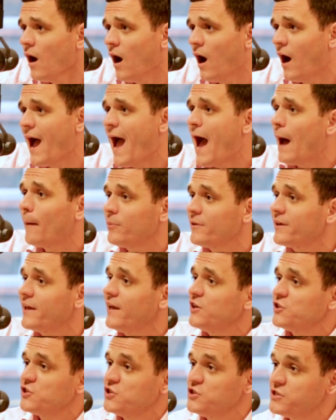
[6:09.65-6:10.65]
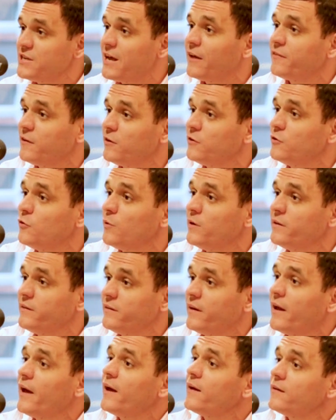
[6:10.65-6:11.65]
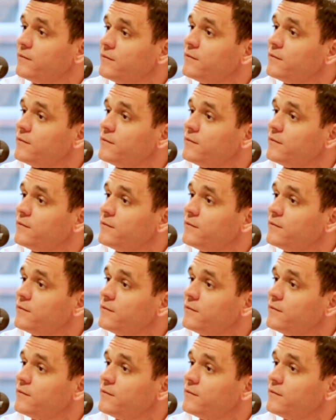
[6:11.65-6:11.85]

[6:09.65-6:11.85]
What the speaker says: applications out there doing today?